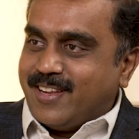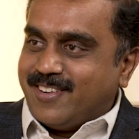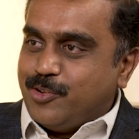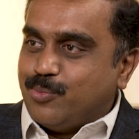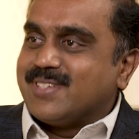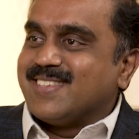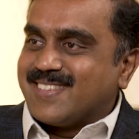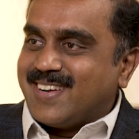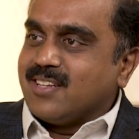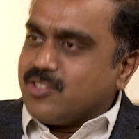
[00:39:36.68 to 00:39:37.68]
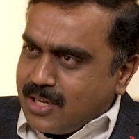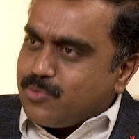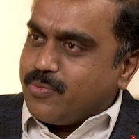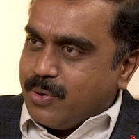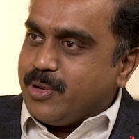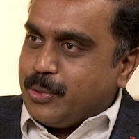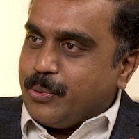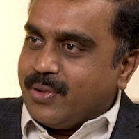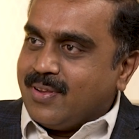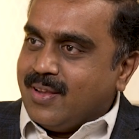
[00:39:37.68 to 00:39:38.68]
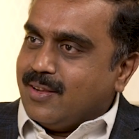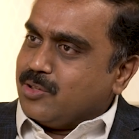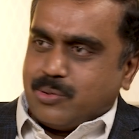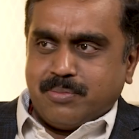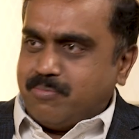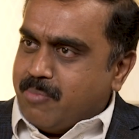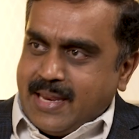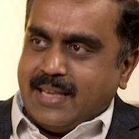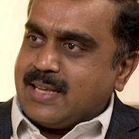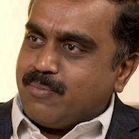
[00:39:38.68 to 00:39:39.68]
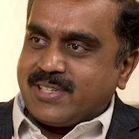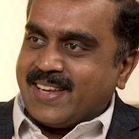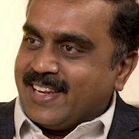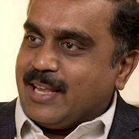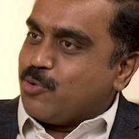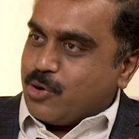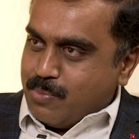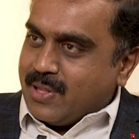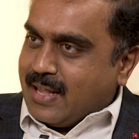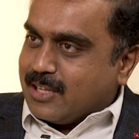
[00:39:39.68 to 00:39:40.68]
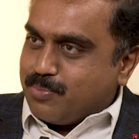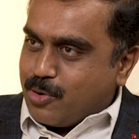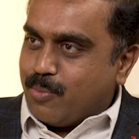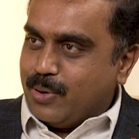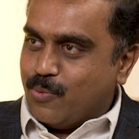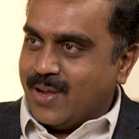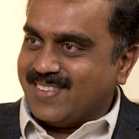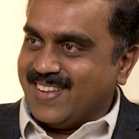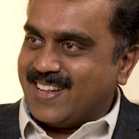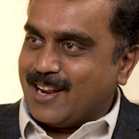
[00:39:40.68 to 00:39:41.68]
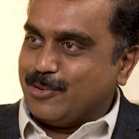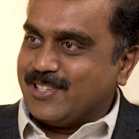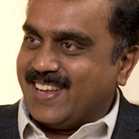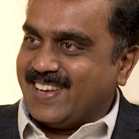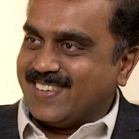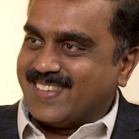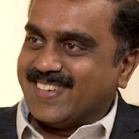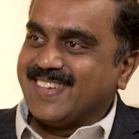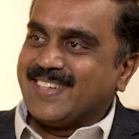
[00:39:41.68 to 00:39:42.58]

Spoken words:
their new business, right? So that's what we've been doing. So many examples I can keep talking, but that's probably one thing that I would say, Karthik.